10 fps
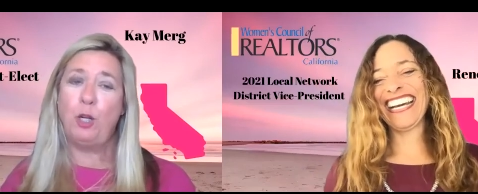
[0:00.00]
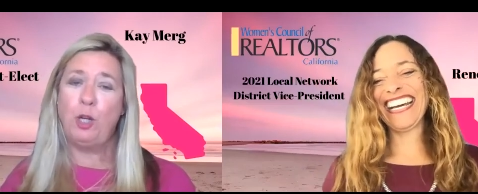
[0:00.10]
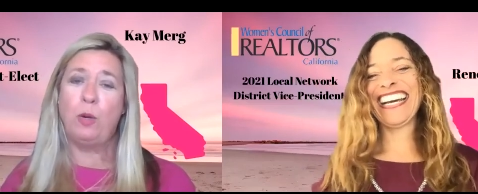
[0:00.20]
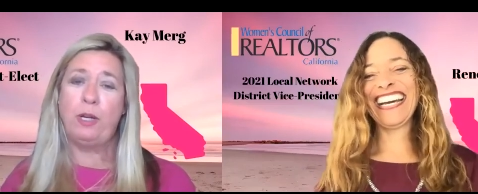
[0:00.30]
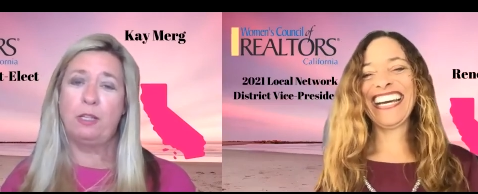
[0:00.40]

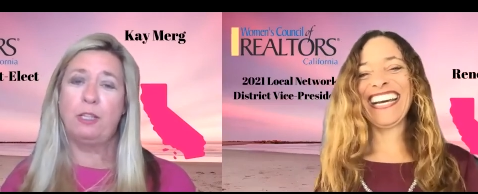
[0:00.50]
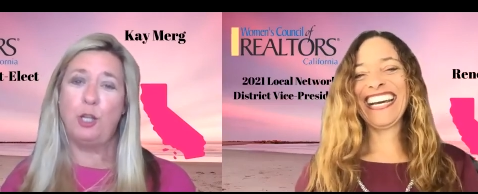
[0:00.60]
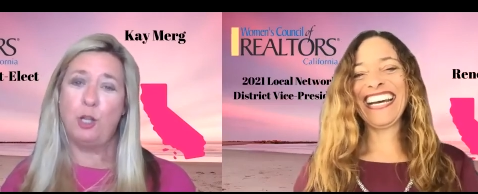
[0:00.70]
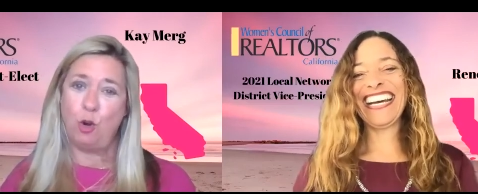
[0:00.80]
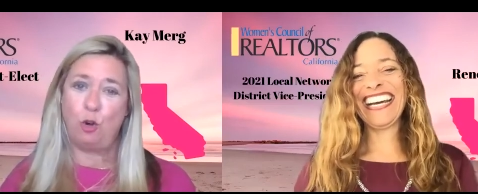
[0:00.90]
Speaker 1: pretty
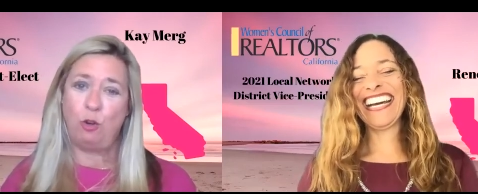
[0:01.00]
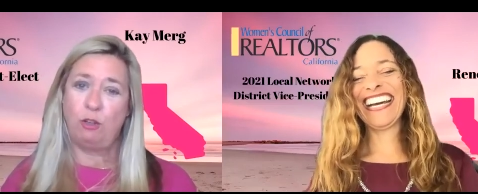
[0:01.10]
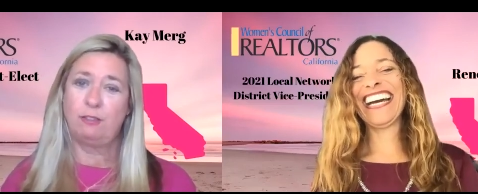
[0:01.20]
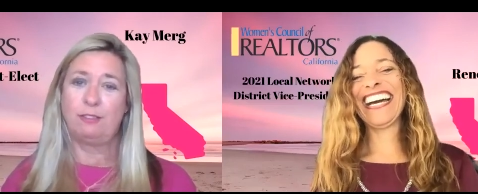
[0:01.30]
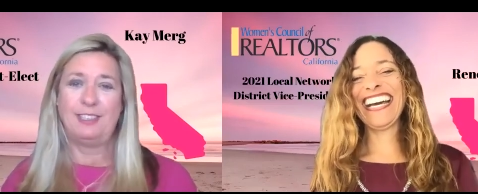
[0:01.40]
quickly, you know.
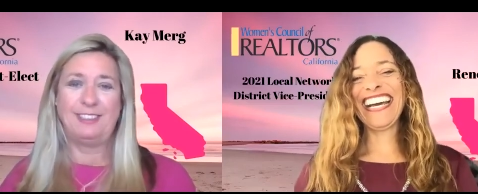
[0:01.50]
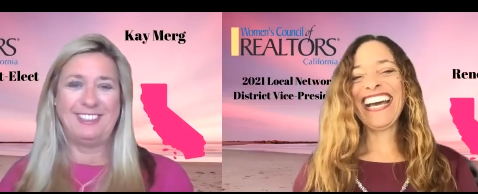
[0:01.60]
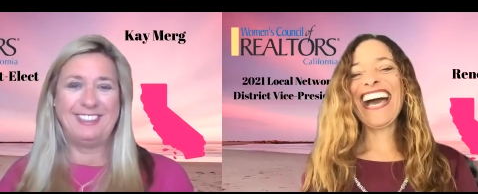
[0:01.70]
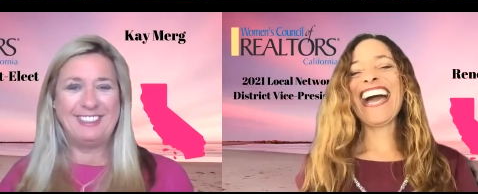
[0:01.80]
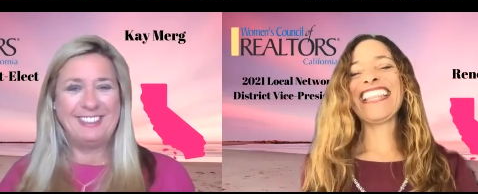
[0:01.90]

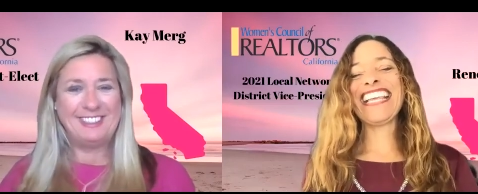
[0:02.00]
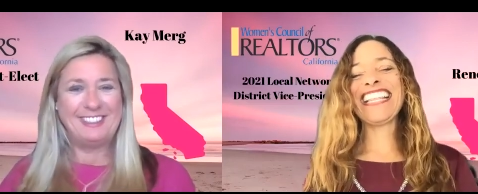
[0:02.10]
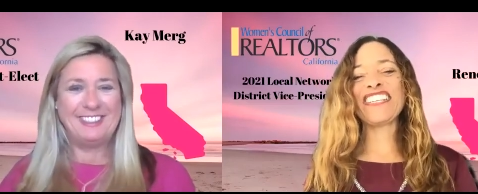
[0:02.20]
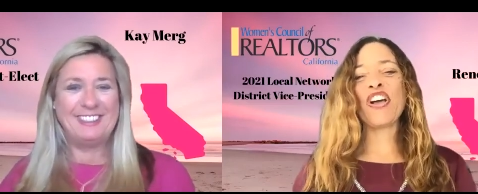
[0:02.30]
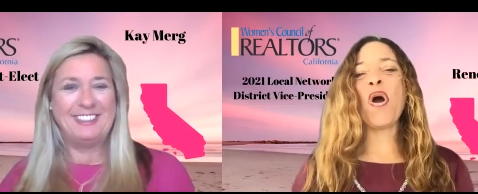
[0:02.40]
Speaker 2: I think
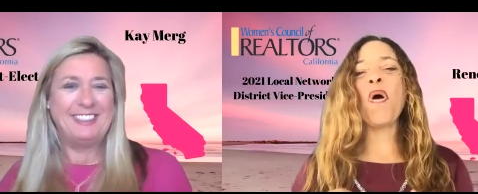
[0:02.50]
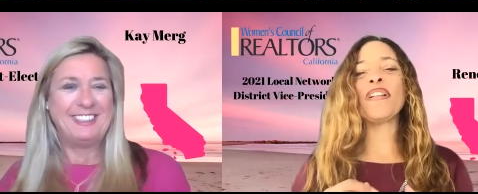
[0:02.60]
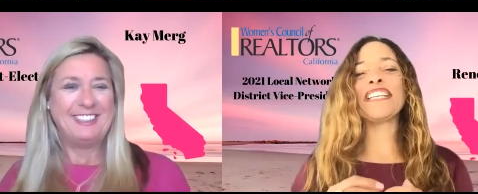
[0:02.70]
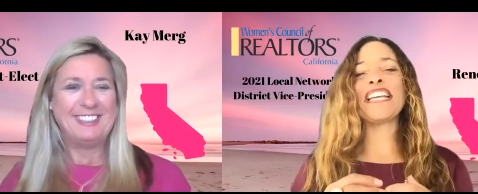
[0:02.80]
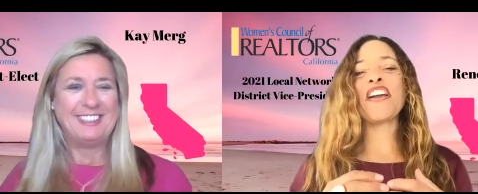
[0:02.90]
there's a whole
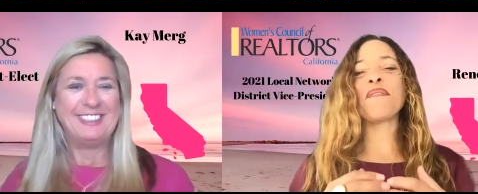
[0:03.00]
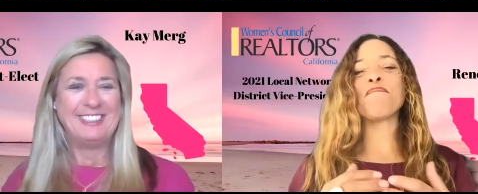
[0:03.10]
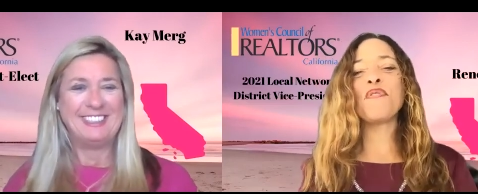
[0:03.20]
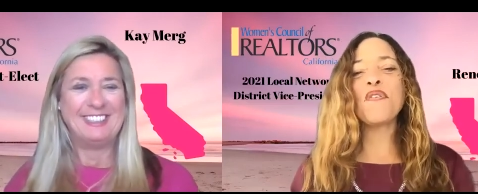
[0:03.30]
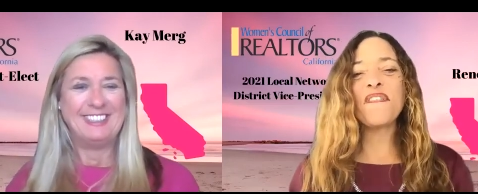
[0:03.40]
entire
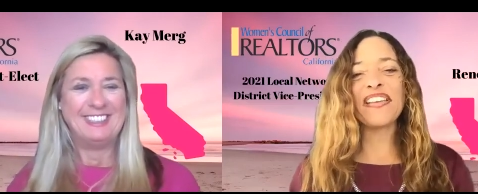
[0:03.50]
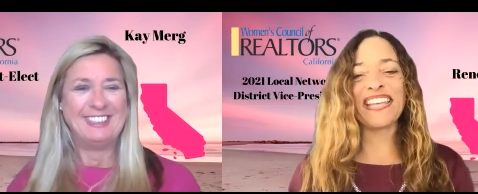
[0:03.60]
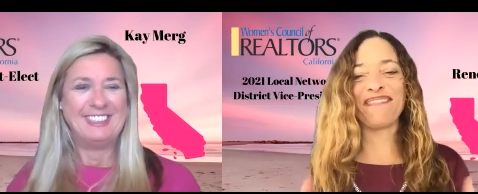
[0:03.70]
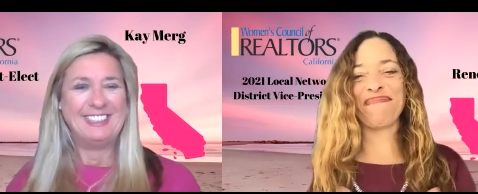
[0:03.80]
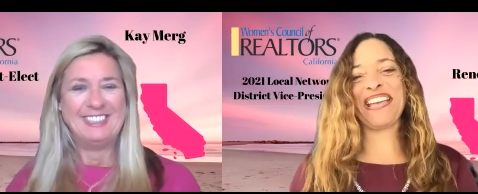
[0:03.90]

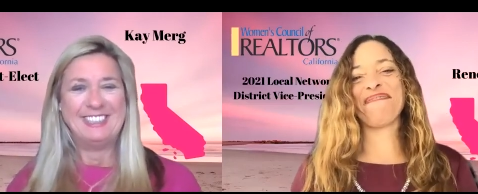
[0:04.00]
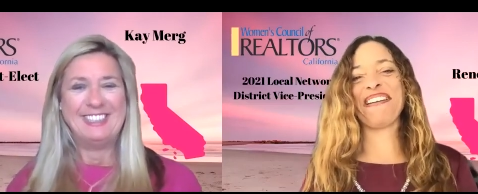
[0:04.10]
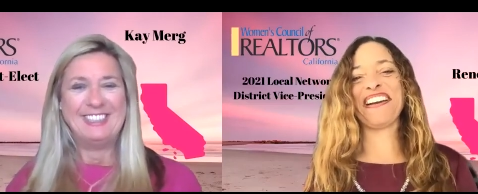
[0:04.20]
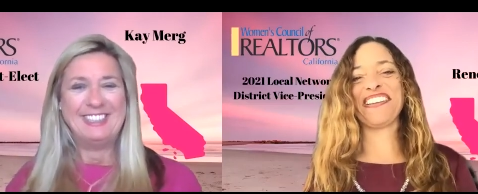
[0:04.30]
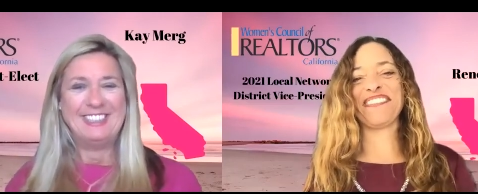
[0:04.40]
movie made
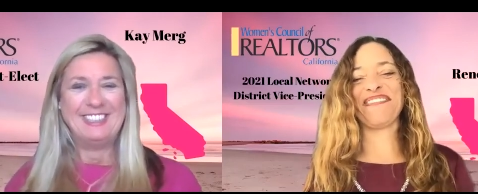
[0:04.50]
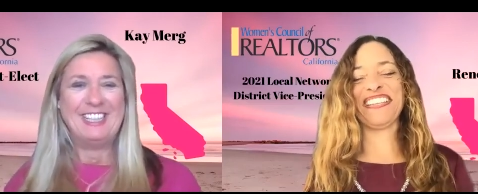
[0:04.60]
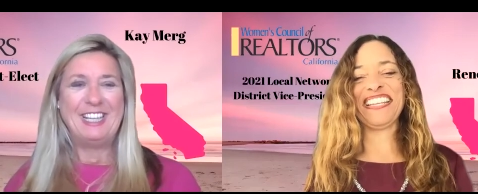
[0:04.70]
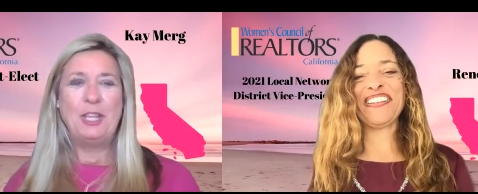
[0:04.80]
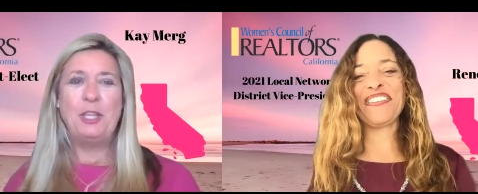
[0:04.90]
about your
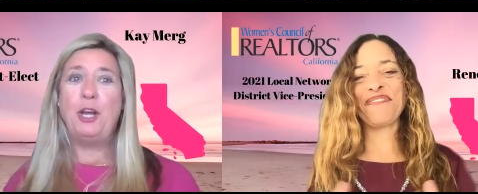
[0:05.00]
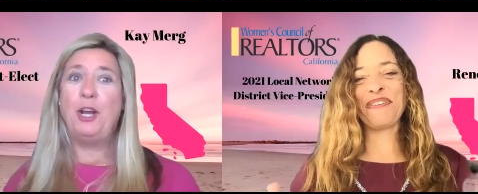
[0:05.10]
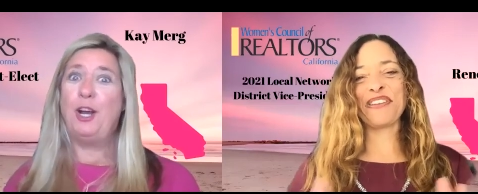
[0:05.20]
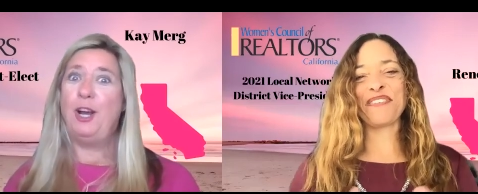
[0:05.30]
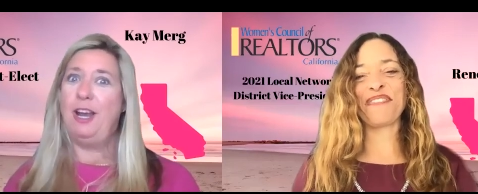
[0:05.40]

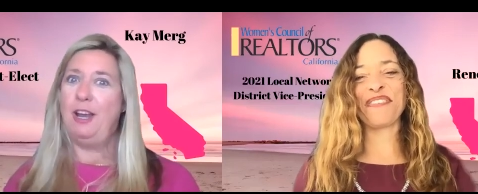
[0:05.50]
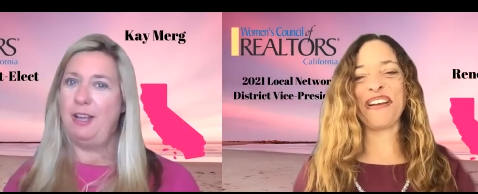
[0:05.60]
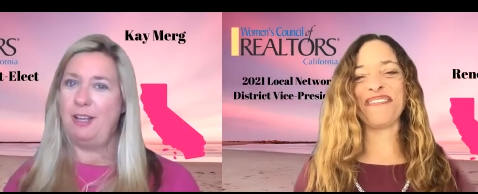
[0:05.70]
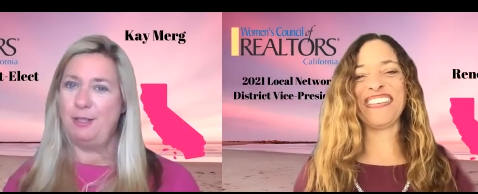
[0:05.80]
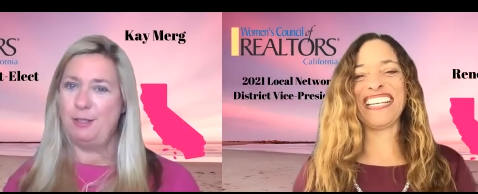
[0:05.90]
where there you
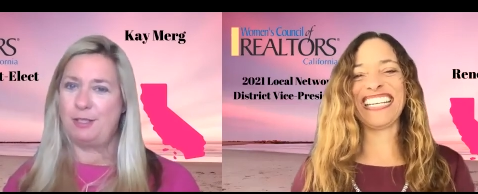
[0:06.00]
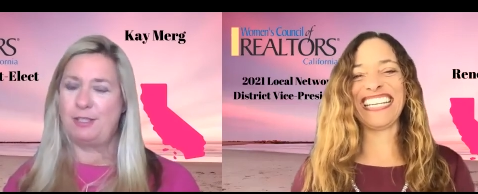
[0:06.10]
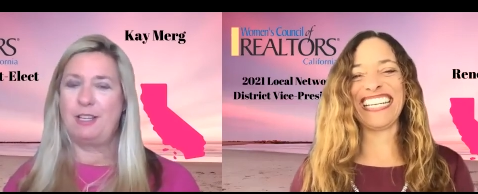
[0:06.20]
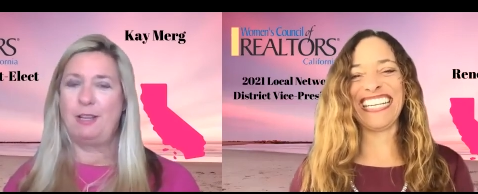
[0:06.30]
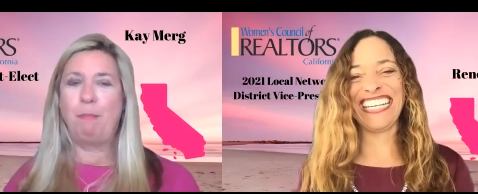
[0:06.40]
grew is.
Speaker 1: up.